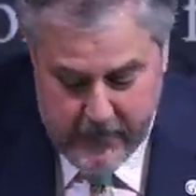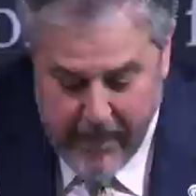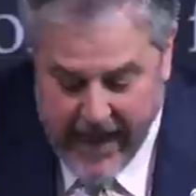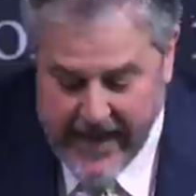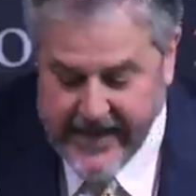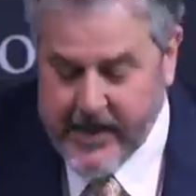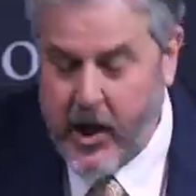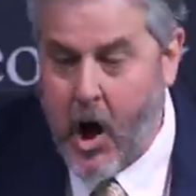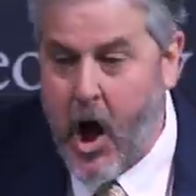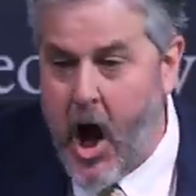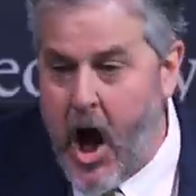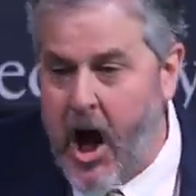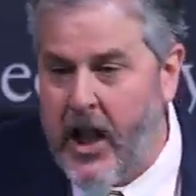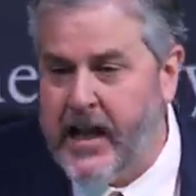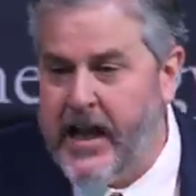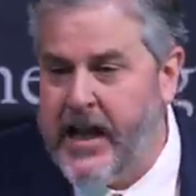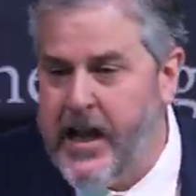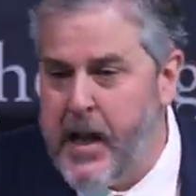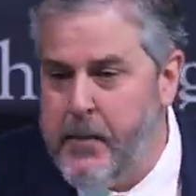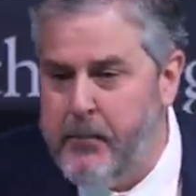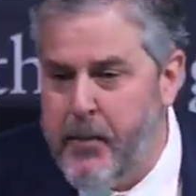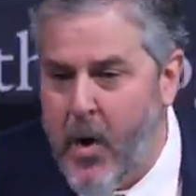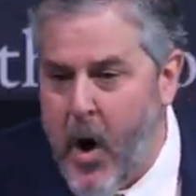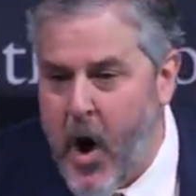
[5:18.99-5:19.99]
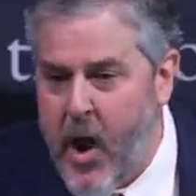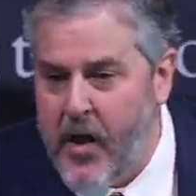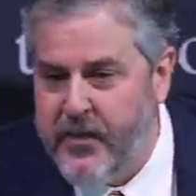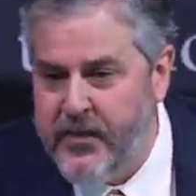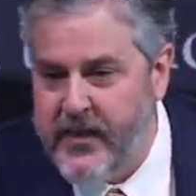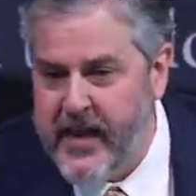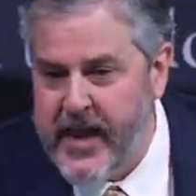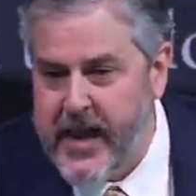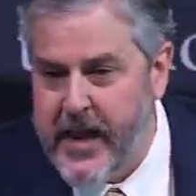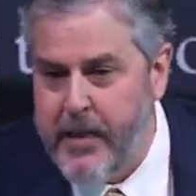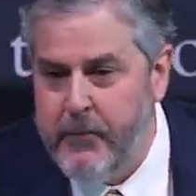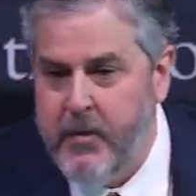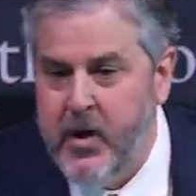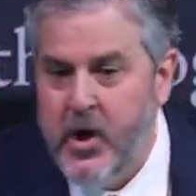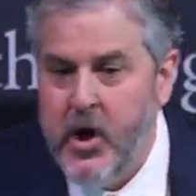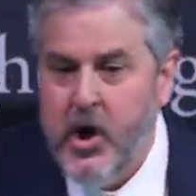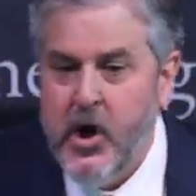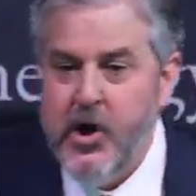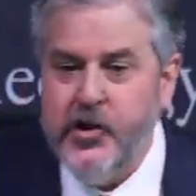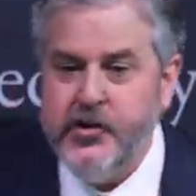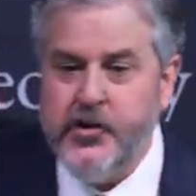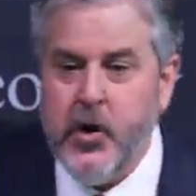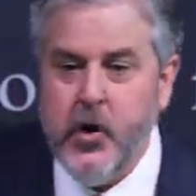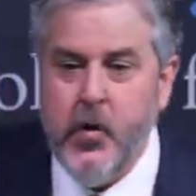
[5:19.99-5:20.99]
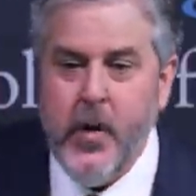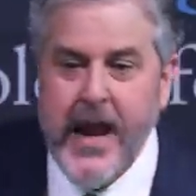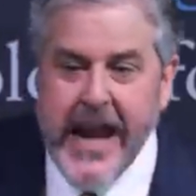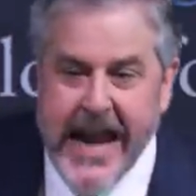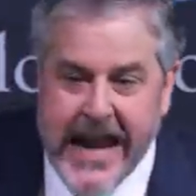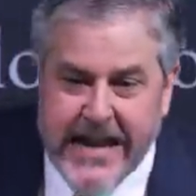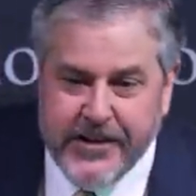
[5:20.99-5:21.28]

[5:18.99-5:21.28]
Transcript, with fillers: by calling upon them to